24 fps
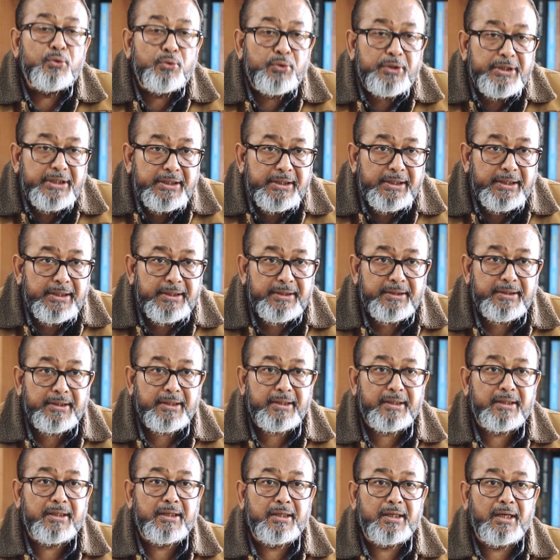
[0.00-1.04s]
to retain
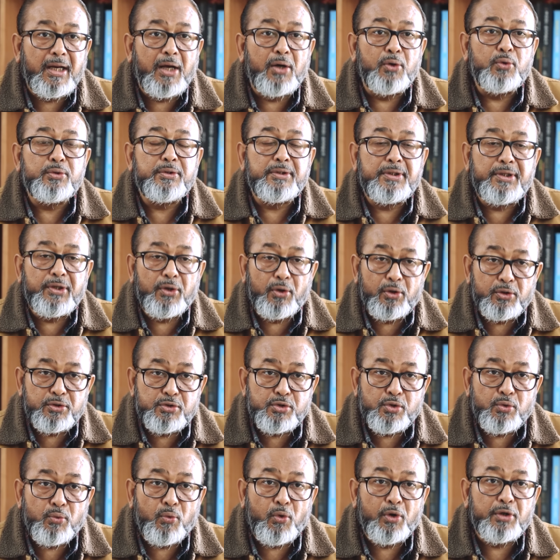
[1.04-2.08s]
their clout. They
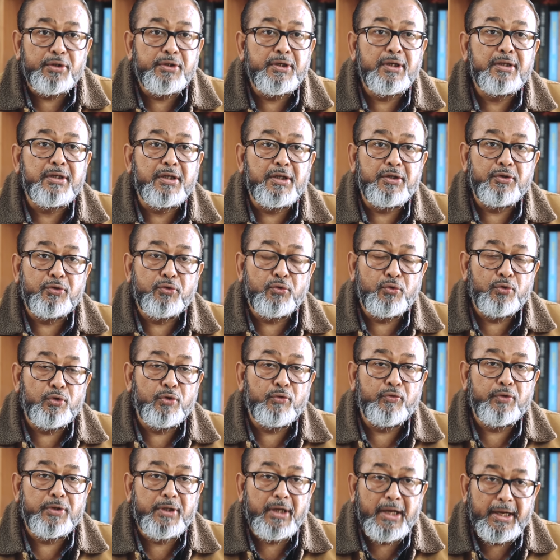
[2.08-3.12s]
also wanted control
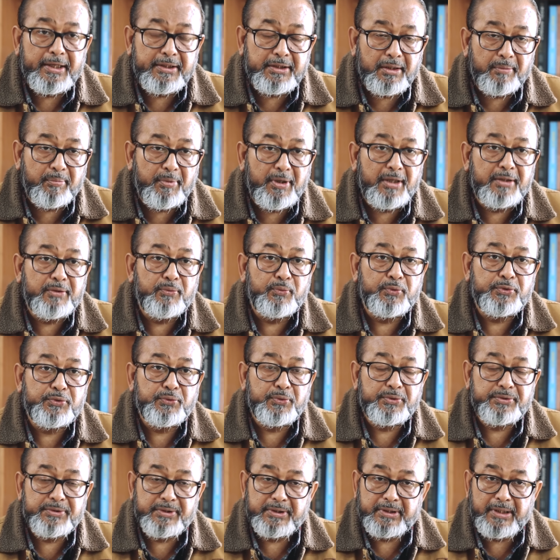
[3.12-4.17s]
over Hyderabad, which
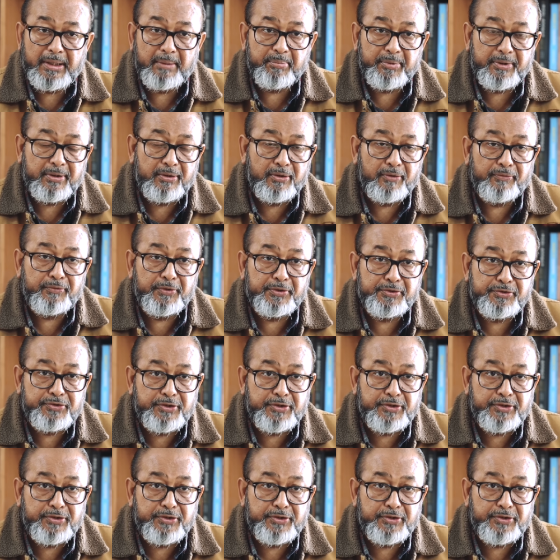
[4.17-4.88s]
was the capital of the